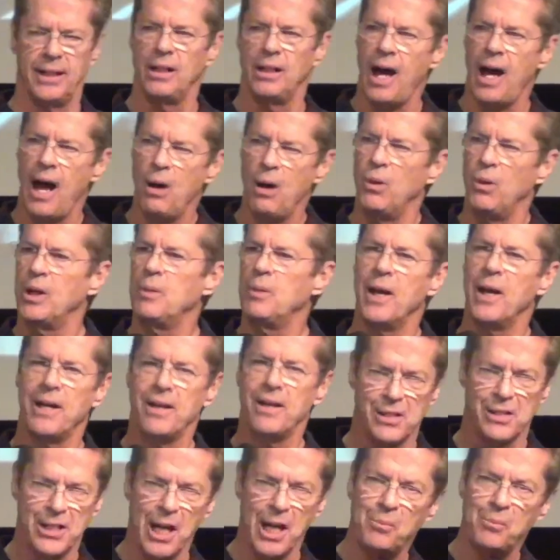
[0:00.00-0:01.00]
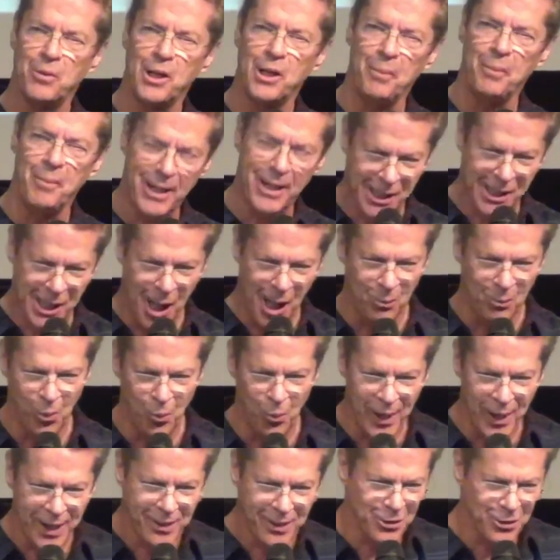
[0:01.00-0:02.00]
And I want to make a statement I made a couple
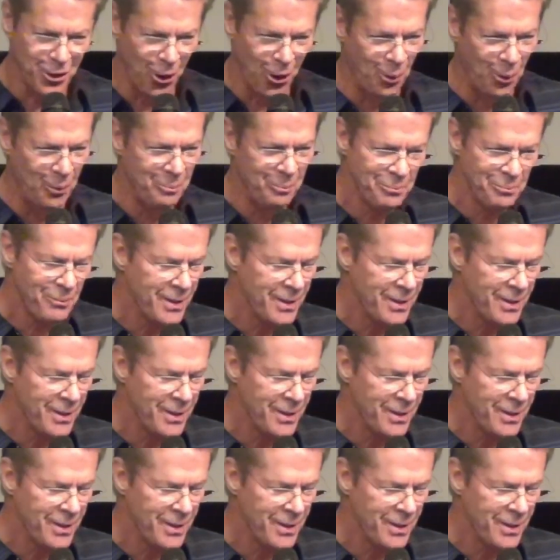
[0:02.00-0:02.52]
weeks ago